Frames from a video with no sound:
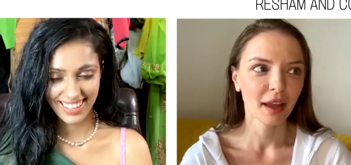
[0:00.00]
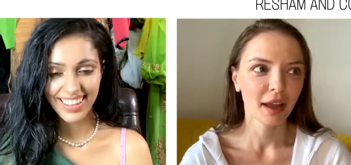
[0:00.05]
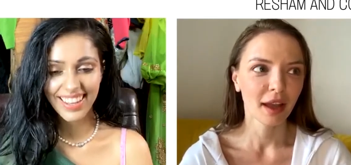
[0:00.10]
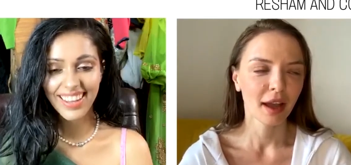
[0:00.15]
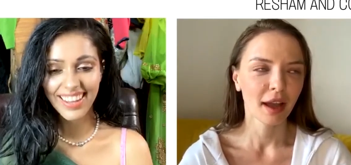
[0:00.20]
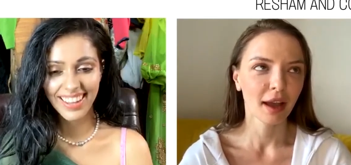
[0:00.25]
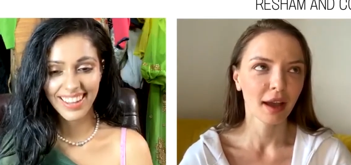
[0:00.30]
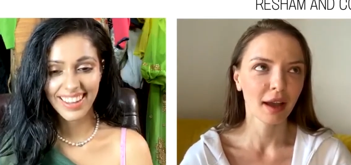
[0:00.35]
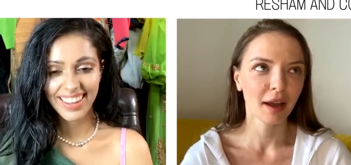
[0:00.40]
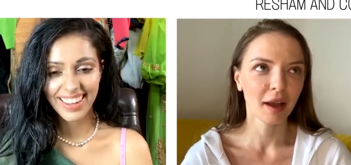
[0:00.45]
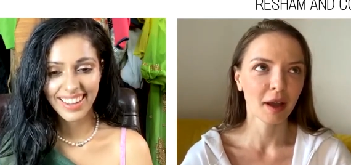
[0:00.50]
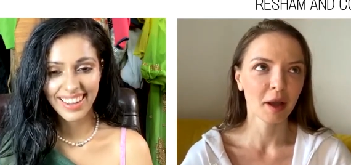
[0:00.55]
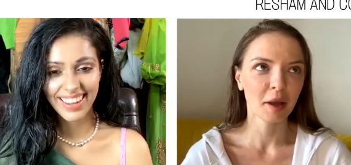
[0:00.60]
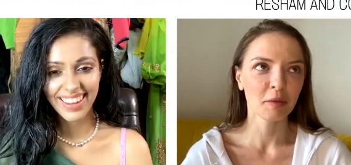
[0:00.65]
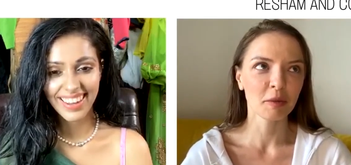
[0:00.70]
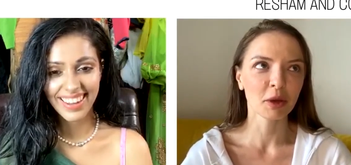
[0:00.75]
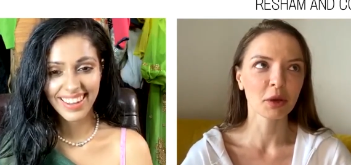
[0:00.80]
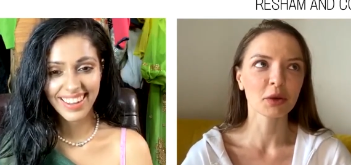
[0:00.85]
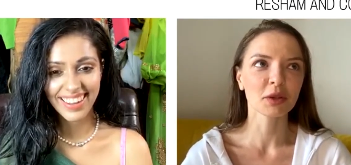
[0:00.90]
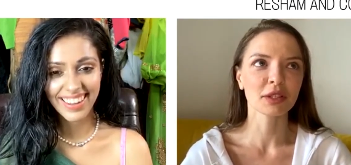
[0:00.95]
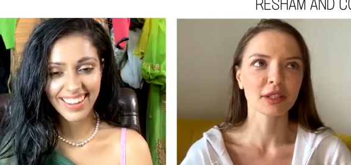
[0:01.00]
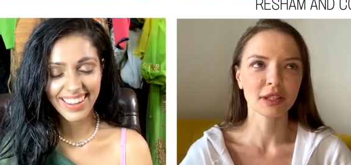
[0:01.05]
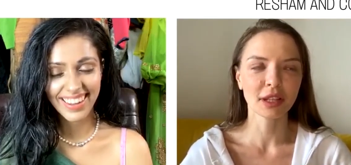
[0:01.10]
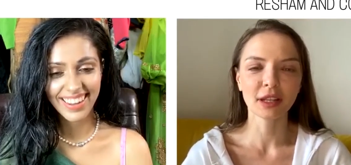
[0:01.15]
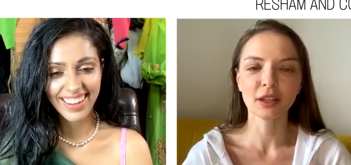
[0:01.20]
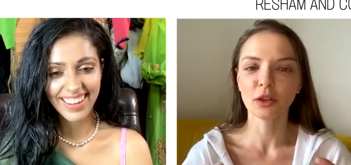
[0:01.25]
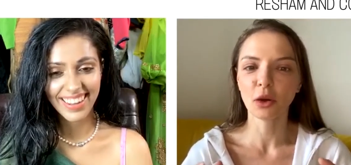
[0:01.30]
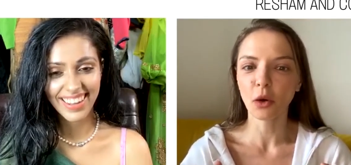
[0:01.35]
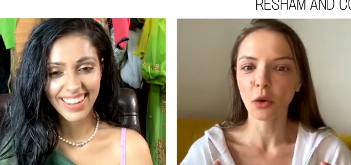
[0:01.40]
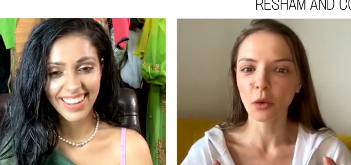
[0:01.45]
Speaker 1: uh, because
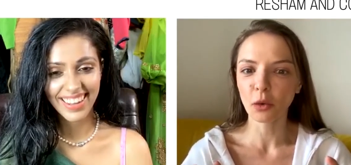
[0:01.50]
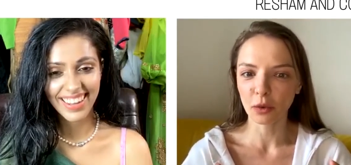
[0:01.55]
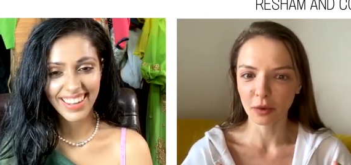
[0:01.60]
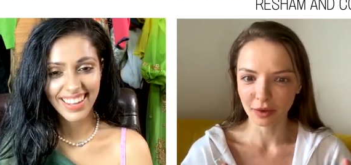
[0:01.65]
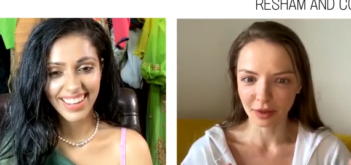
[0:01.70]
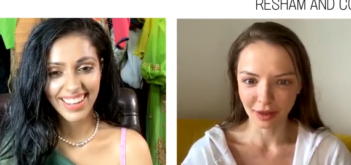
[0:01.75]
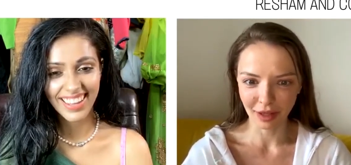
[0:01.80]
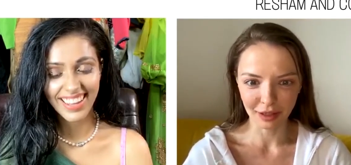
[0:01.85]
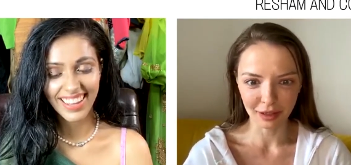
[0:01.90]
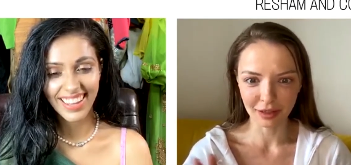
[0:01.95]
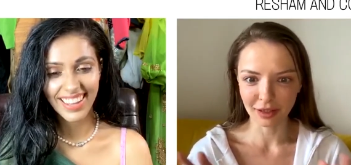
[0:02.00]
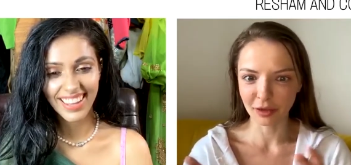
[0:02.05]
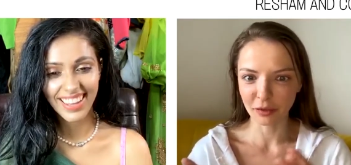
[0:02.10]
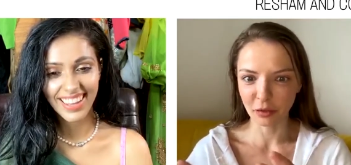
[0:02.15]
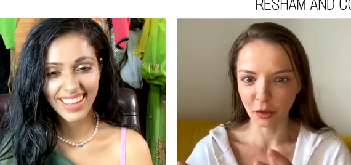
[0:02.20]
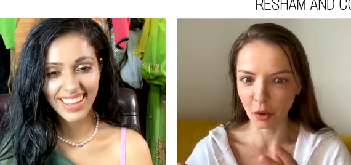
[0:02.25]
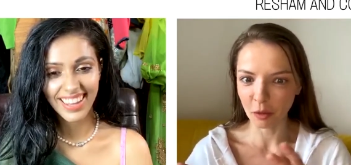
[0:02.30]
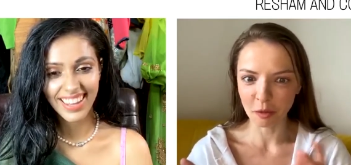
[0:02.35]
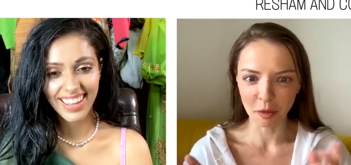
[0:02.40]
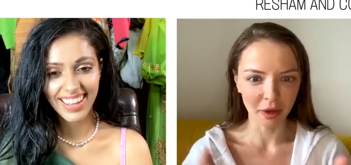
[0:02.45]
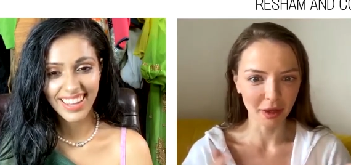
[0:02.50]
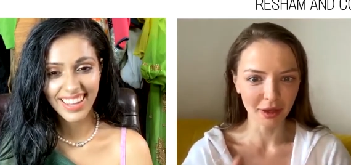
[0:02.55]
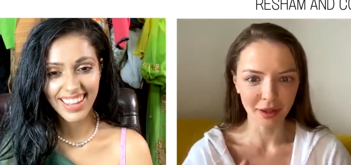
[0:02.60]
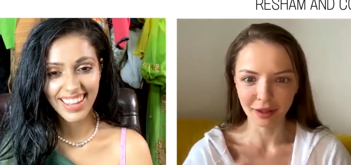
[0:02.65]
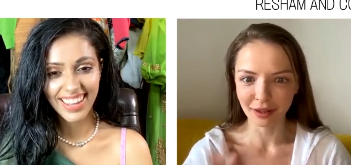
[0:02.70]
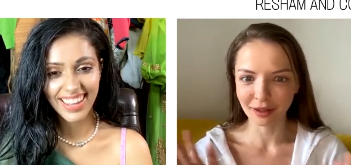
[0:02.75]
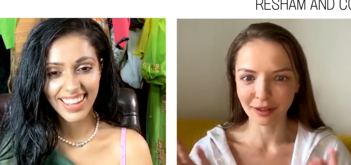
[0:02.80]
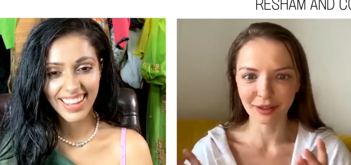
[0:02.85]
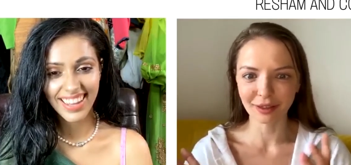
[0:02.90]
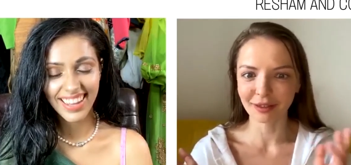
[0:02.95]
they know that
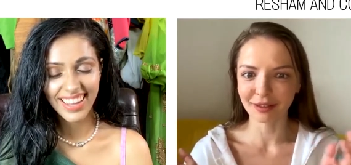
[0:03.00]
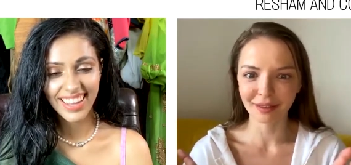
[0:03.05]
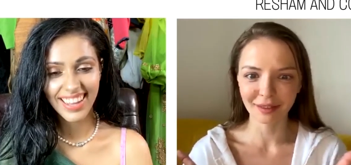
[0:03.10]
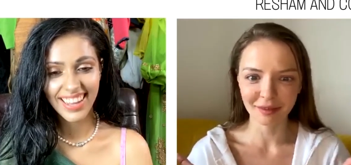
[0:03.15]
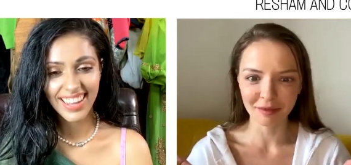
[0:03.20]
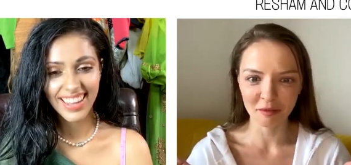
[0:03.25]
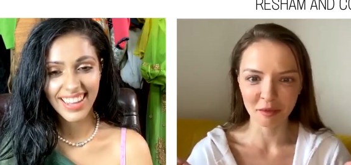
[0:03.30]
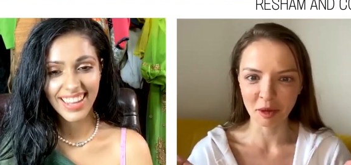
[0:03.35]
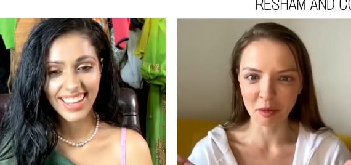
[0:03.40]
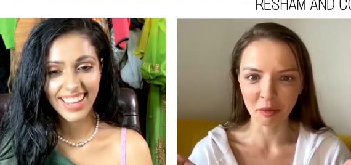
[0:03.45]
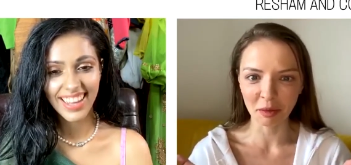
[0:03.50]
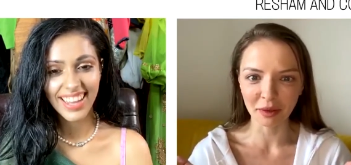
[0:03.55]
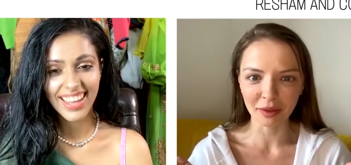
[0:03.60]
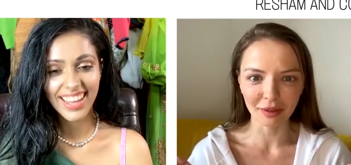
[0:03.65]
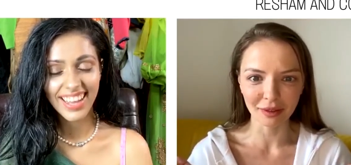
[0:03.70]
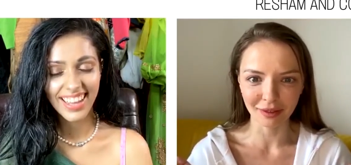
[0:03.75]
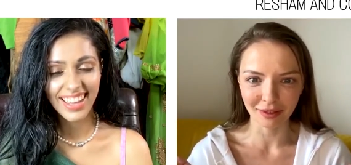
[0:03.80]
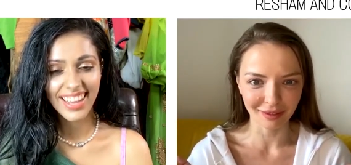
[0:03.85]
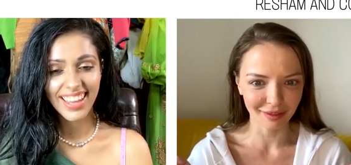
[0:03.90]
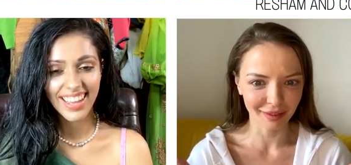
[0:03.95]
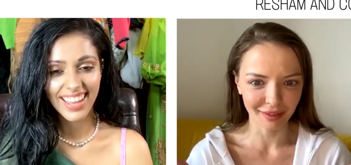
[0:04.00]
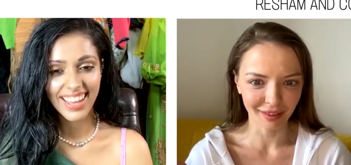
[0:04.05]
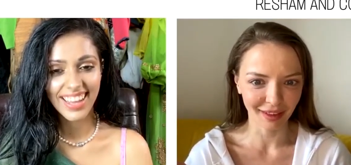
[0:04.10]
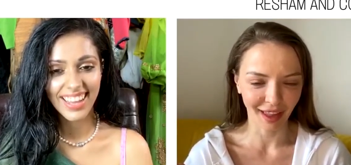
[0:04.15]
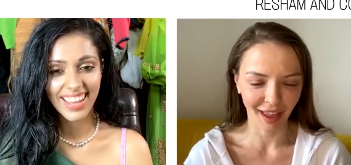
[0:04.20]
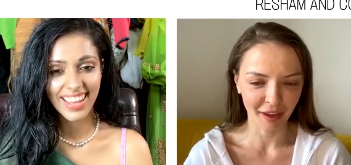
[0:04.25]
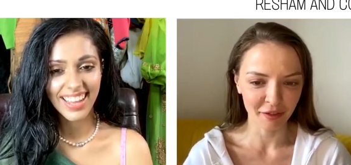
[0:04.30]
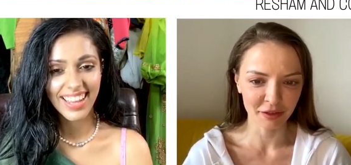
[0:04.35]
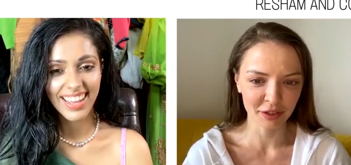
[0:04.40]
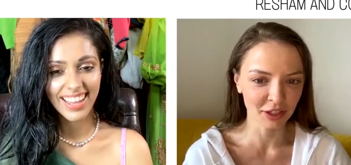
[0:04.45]
European people
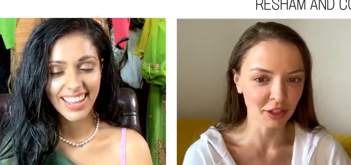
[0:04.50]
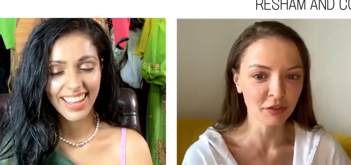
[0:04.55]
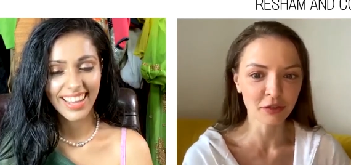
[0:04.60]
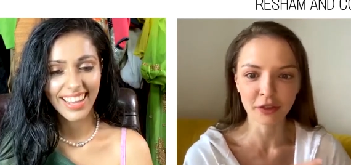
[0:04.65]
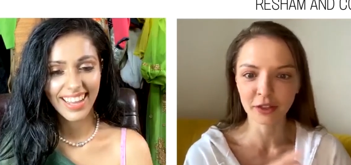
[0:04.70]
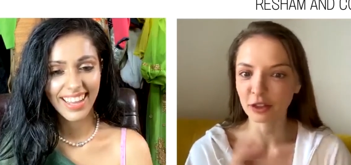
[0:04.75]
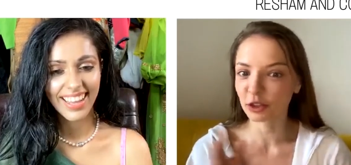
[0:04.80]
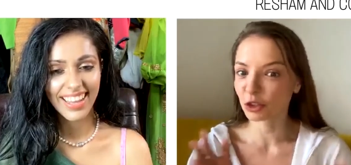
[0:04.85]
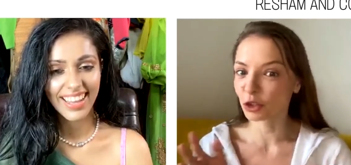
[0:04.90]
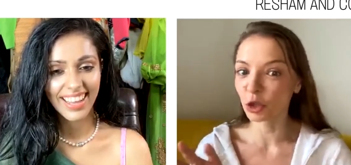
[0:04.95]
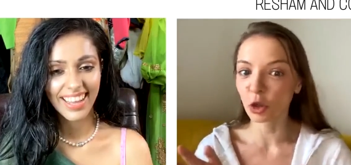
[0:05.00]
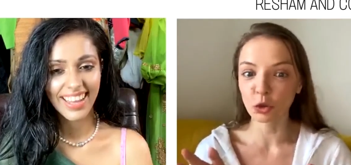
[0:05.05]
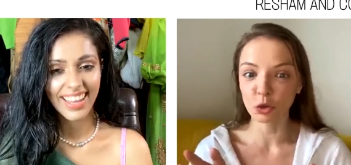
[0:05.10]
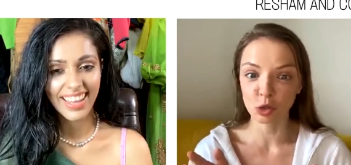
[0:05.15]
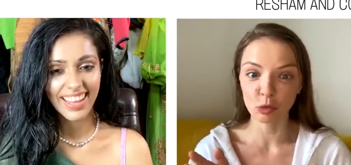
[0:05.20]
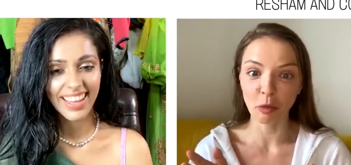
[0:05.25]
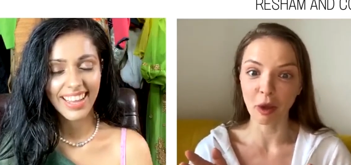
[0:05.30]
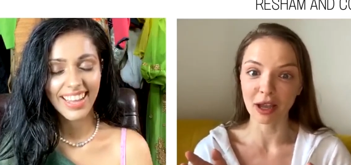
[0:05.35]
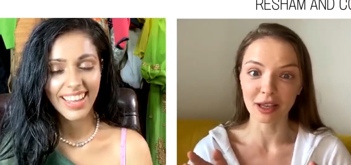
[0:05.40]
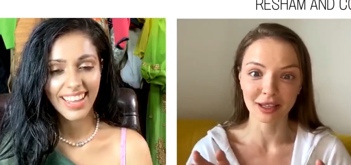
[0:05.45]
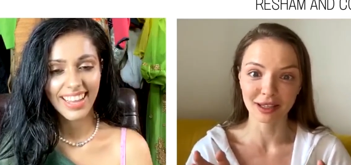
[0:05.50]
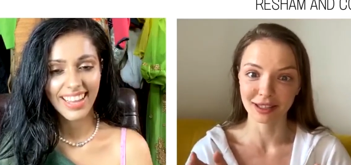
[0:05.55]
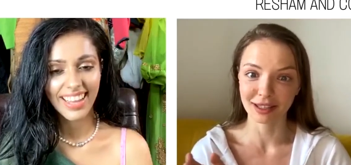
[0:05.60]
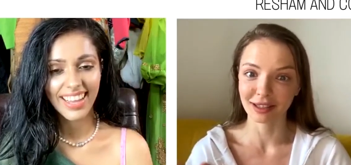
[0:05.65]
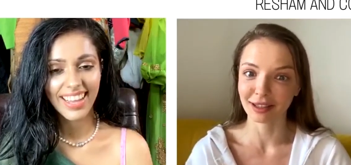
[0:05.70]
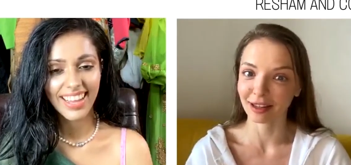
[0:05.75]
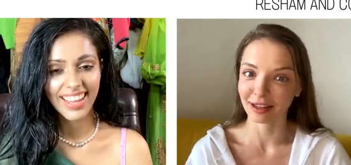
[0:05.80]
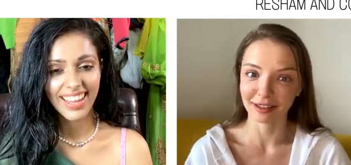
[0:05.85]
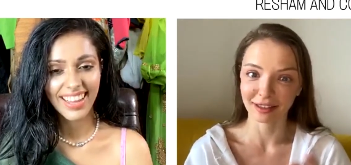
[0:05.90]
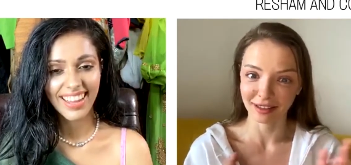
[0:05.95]
have different no spicy
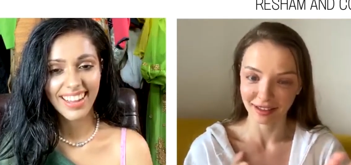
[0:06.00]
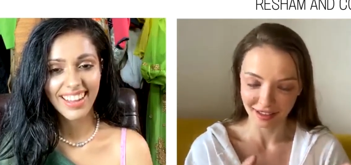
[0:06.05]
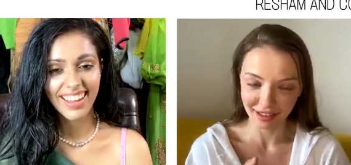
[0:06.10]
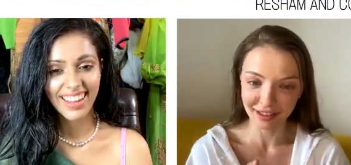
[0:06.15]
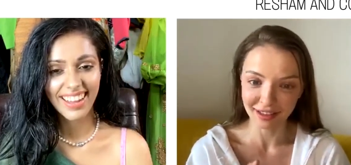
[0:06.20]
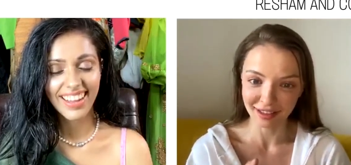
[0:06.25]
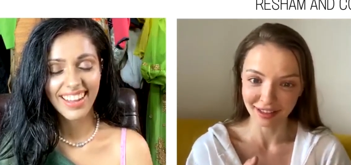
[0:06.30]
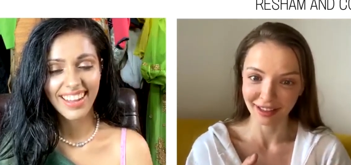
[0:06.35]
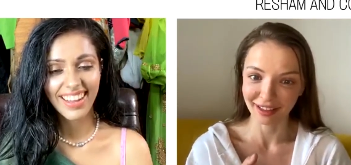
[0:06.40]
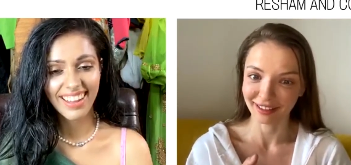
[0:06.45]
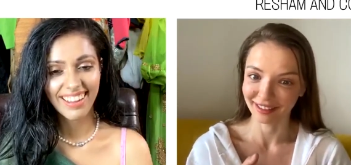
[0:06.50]
than Indian